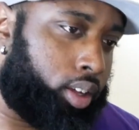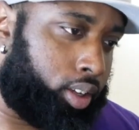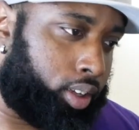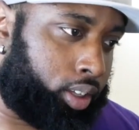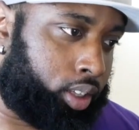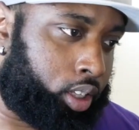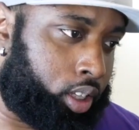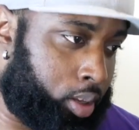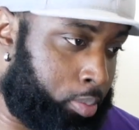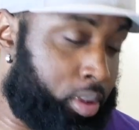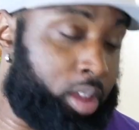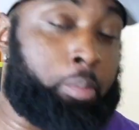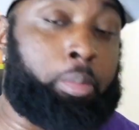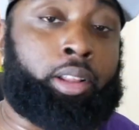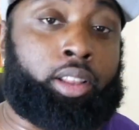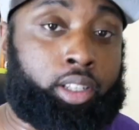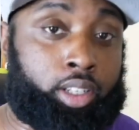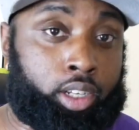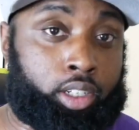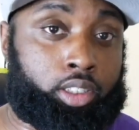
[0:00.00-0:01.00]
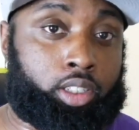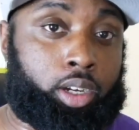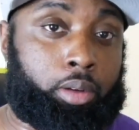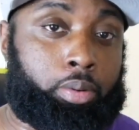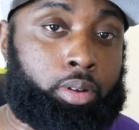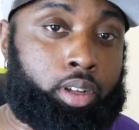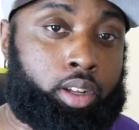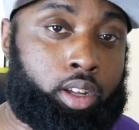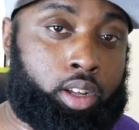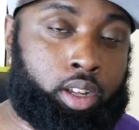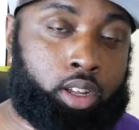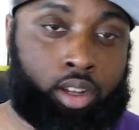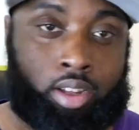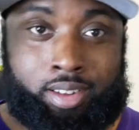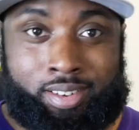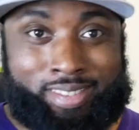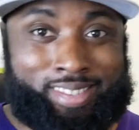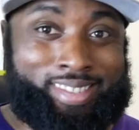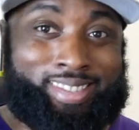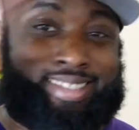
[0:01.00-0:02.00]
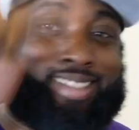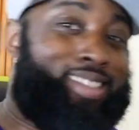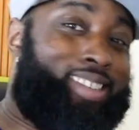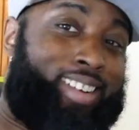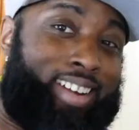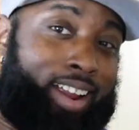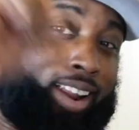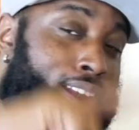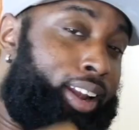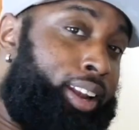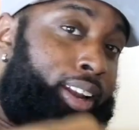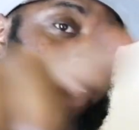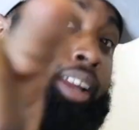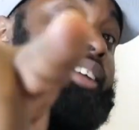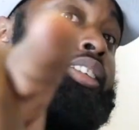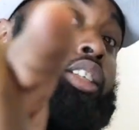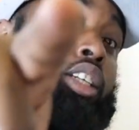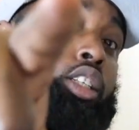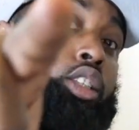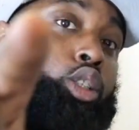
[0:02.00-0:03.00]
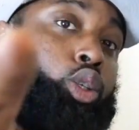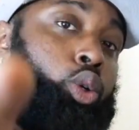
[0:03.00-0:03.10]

Give me a bit to catch up. Let's get to